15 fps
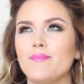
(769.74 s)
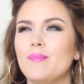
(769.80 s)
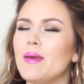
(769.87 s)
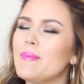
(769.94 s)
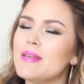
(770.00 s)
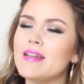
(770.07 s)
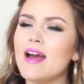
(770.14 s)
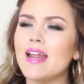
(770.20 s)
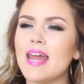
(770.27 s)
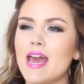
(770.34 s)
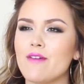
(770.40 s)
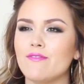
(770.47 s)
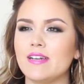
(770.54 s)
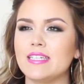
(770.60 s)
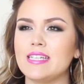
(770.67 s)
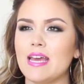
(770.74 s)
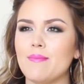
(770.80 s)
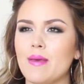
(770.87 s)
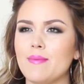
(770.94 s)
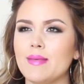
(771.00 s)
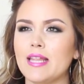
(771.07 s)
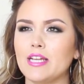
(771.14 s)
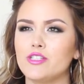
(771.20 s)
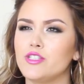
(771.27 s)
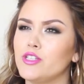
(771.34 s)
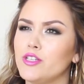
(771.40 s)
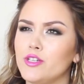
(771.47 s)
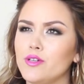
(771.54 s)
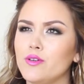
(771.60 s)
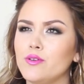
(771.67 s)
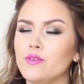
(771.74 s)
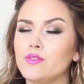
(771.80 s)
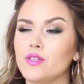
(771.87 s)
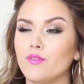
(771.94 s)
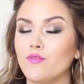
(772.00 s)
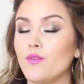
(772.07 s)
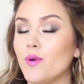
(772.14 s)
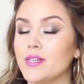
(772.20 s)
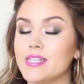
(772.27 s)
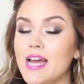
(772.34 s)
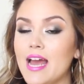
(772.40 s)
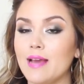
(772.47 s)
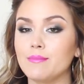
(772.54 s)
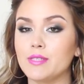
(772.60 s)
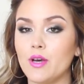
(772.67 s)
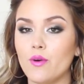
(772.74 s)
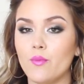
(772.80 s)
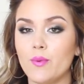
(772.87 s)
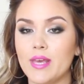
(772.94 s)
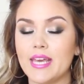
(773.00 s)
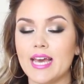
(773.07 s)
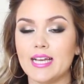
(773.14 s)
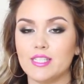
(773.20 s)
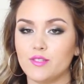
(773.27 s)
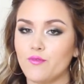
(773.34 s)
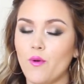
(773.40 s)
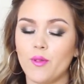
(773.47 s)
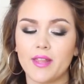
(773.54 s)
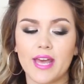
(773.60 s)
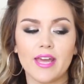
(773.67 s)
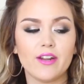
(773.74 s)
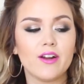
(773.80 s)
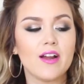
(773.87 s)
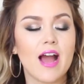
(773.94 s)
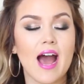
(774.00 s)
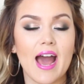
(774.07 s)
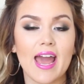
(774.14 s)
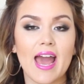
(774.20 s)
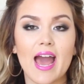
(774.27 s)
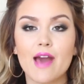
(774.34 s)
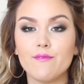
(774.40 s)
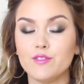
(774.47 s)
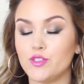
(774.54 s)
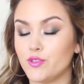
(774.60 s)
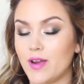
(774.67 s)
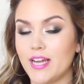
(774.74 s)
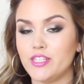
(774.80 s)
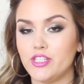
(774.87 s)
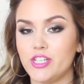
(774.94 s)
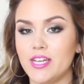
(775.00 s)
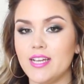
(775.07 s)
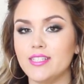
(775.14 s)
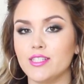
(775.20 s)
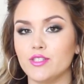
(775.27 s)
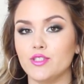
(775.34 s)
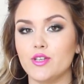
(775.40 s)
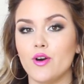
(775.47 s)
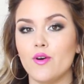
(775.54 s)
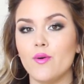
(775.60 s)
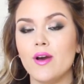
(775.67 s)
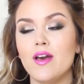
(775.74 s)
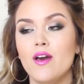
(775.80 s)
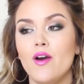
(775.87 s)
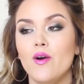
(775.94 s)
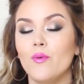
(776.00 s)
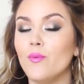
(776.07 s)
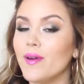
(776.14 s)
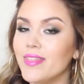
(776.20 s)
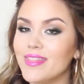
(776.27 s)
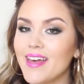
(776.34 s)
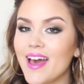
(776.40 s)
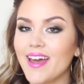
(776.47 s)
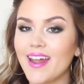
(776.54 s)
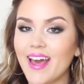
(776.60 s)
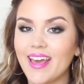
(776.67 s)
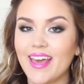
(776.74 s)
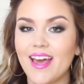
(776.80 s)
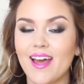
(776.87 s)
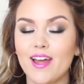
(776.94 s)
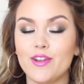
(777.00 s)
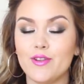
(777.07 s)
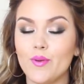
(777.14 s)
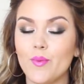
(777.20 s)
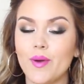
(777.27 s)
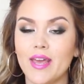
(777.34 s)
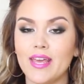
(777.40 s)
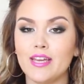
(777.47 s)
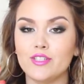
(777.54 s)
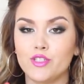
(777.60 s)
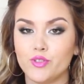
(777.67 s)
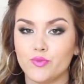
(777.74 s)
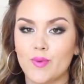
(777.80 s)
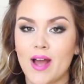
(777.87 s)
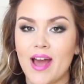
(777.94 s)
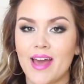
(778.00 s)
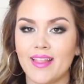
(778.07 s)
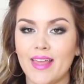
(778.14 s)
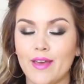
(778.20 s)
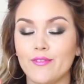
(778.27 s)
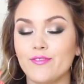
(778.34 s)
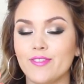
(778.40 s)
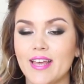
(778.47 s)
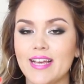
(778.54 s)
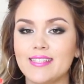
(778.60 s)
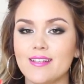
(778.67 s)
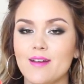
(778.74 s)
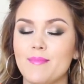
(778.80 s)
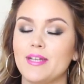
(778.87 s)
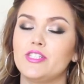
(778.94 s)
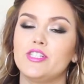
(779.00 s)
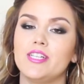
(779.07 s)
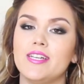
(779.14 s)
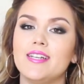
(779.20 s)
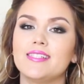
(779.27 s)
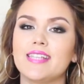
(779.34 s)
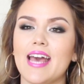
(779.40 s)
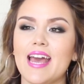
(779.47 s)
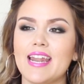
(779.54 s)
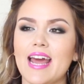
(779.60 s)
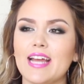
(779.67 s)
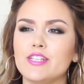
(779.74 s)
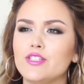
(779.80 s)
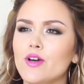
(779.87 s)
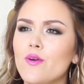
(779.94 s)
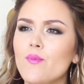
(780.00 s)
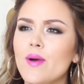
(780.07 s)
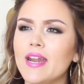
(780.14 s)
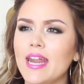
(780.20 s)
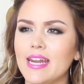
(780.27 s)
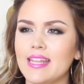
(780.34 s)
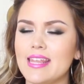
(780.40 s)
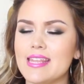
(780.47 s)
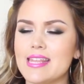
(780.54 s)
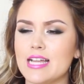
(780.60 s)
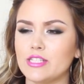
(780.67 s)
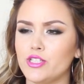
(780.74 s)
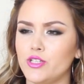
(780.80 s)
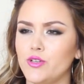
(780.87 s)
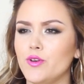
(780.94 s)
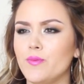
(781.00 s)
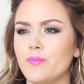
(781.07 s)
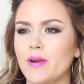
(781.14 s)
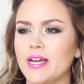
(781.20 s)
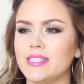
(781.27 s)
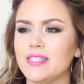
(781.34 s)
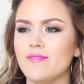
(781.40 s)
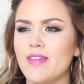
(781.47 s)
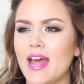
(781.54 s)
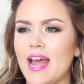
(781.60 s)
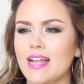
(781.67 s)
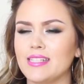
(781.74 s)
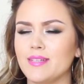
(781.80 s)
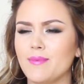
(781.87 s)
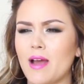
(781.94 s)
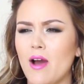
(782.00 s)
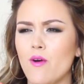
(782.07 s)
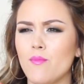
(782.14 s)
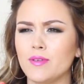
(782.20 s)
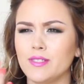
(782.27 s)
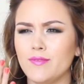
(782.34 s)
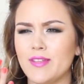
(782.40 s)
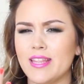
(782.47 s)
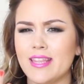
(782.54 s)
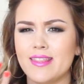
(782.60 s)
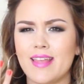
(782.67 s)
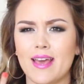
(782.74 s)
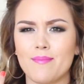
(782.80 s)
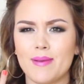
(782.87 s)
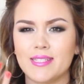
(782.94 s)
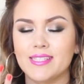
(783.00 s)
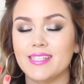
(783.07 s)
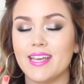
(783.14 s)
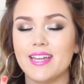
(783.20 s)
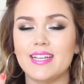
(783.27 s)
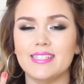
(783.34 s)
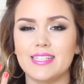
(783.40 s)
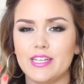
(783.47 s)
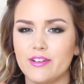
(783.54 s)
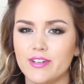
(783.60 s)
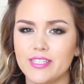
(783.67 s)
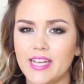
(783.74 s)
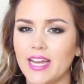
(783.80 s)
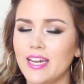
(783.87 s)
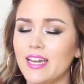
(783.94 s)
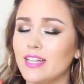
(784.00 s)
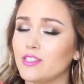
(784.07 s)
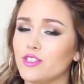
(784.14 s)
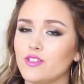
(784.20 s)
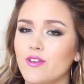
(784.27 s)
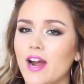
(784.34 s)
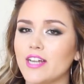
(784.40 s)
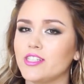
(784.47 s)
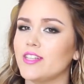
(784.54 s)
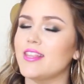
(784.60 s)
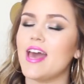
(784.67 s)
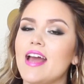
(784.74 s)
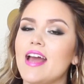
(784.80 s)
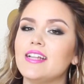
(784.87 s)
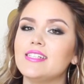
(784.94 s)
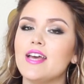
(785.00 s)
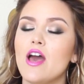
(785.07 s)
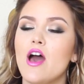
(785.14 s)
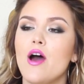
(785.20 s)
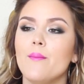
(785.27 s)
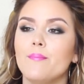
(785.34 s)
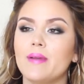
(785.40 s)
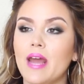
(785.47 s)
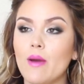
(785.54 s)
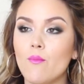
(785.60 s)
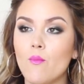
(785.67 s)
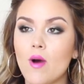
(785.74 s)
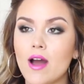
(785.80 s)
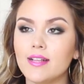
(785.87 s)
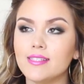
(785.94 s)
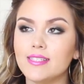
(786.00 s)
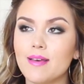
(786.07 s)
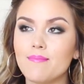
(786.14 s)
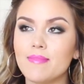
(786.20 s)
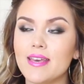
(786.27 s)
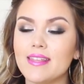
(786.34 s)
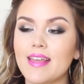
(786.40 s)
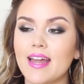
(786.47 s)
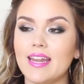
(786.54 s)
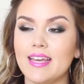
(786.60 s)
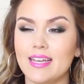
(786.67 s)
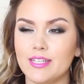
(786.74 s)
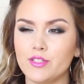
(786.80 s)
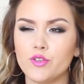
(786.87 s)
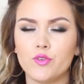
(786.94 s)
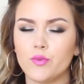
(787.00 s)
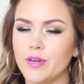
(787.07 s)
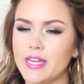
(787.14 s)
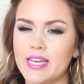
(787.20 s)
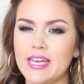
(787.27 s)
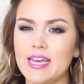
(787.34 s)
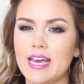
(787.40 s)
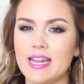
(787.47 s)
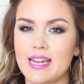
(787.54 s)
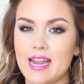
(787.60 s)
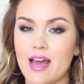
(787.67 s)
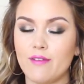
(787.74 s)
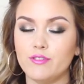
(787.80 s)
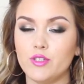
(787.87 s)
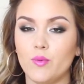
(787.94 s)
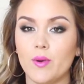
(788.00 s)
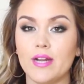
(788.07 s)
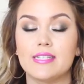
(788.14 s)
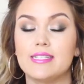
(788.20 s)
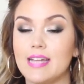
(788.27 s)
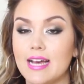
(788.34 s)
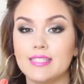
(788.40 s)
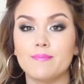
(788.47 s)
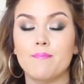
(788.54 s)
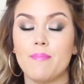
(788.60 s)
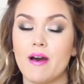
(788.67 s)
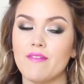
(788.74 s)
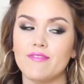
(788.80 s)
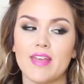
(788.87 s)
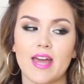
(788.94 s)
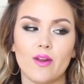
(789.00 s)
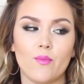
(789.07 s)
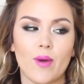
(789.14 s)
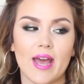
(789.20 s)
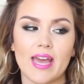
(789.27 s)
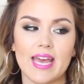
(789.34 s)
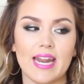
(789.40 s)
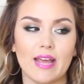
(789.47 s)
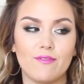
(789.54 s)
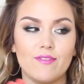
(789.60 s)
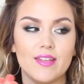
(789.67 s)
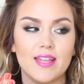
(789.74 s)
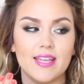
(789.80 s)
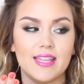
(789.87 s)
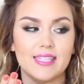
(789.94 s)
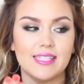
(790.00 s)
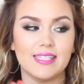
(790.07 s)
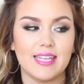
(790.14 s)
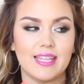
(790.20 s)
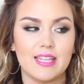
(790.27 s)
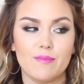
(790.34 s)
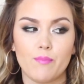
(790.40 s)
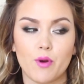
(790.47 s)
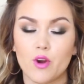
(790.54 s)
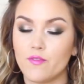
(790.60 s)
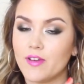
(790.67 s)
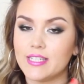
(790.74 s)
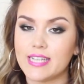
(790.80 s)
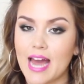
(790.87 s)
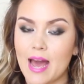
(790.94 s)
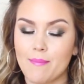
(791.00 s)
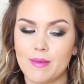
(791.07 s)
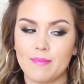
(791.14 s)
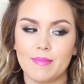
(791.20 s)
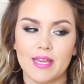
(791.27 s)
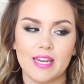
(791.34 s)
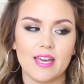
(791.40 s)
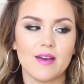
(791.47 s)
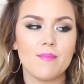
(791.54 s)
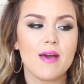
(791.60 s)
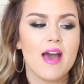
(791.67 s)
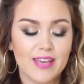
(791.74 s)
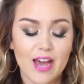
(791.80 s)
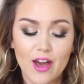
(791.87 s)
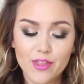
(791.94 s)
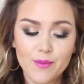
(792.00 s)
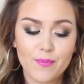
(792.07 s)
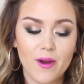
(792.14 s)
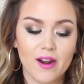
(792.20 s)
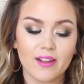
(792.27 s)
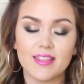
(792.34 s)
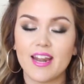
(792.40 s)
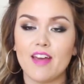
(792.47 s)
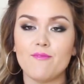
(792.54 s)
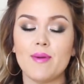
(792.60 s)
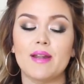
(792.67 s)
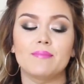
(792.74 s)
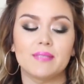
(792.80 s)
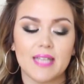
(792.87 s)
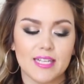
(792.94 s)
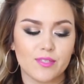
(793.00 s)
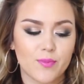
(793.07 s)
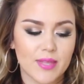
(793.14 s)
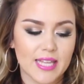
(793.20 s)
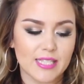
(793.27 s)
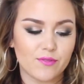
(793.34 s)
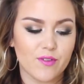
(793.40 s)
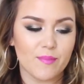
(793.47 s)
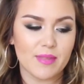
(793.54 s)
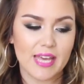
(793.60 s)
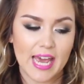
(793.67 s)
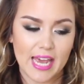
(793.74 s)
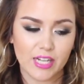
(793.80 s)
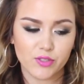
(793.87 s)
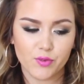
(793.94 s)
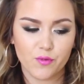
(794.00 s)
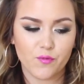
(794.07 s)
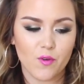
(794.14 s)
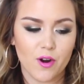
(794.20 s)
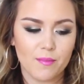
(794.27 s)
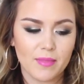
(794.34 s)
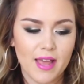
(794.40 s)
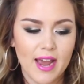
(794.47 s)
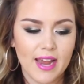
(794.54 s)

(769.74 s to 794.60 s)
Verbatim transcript: maybe not every day, maybe like two to four times a week exfoliator. I have dry cheeks, so with that I get annoying dry like flakes on my cheeks, and I don't want anything that's too abrasive that ends up almost feeling like my skin is irritated and scratched end, but I want something that is gritty enough to where it does buff that away, and I feel like this is like the perfect happy medium. The other product that I've been obsessed with is from the Age Reform